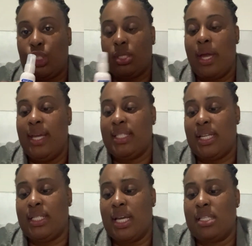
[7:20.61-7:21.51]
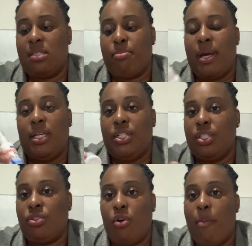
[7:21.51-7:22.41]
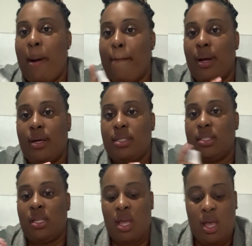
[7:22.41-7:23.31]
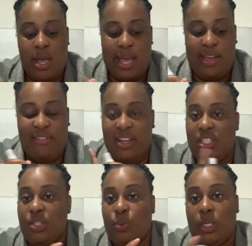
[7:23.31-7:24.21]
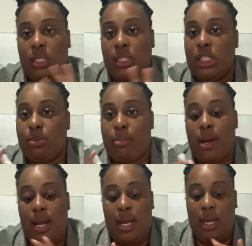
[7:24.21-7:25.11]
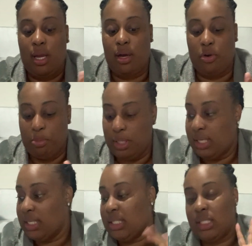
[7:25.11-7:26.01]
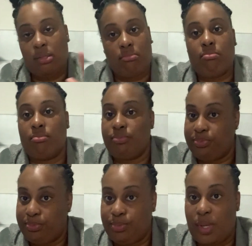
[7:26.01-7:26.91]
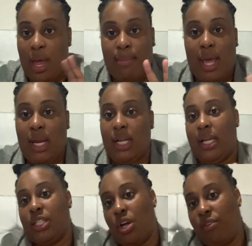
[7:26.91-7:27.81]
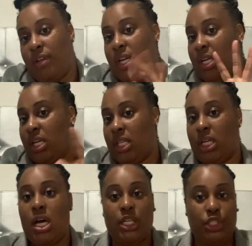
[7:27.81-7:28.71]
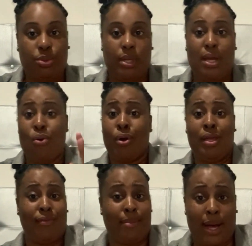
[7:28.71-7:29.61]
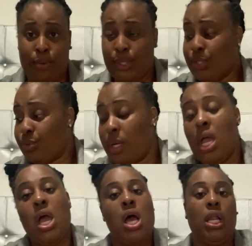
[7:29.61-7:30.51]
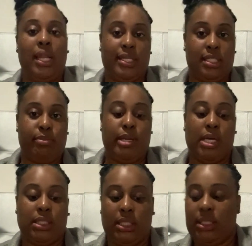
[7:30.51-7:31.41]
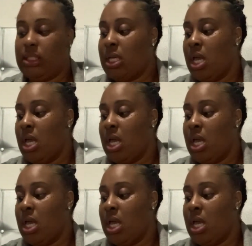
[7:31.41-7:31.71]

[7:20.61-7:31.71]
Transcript: hand sanitizer spray to just throw in my purse if I just want to spray and go, because I'm not here to catch COVID in another country or even my own country. Let's just be honest.